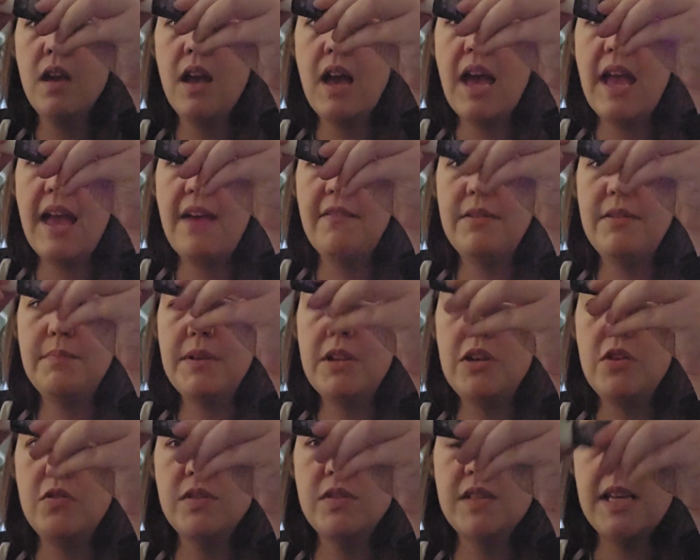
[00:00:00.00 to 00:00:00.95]
I haven't been
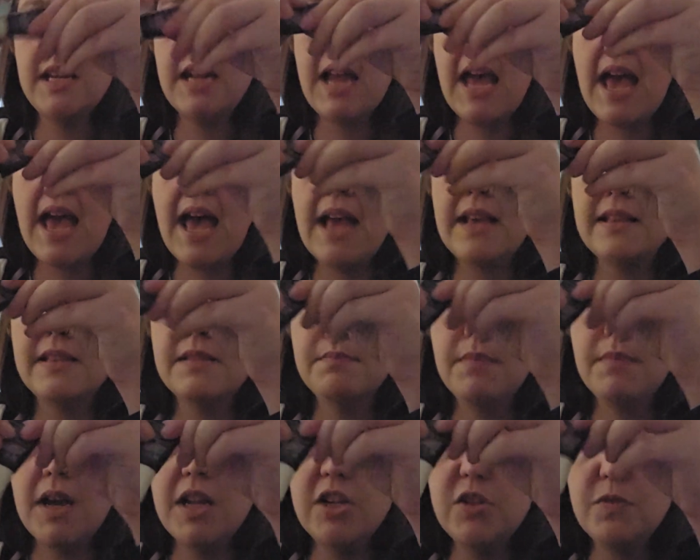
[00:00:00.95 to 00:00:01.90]
using as
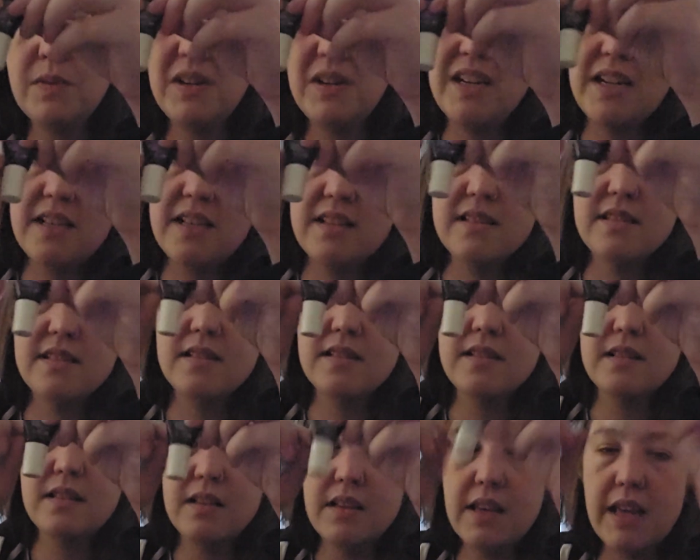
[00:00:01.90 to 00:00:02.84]
much, but it is
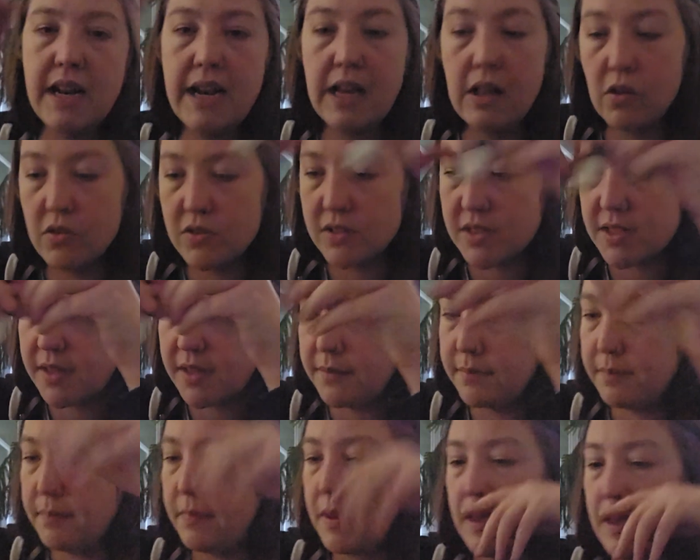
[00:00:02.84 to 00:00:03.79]
getting close to
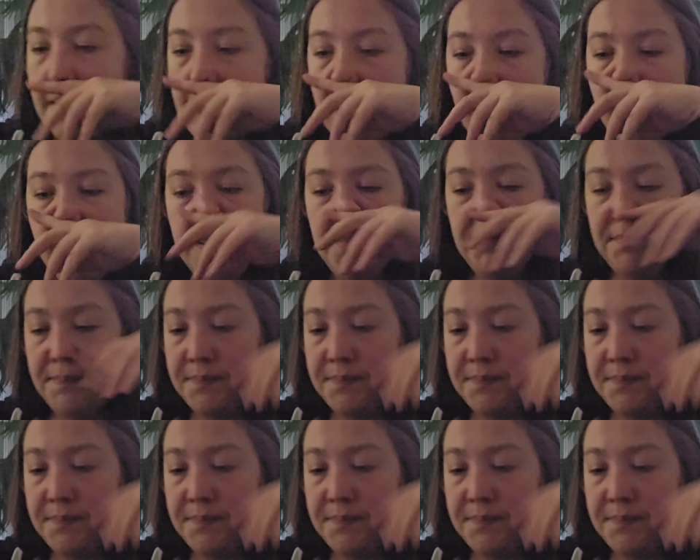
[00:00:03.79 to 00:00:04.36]
being gone.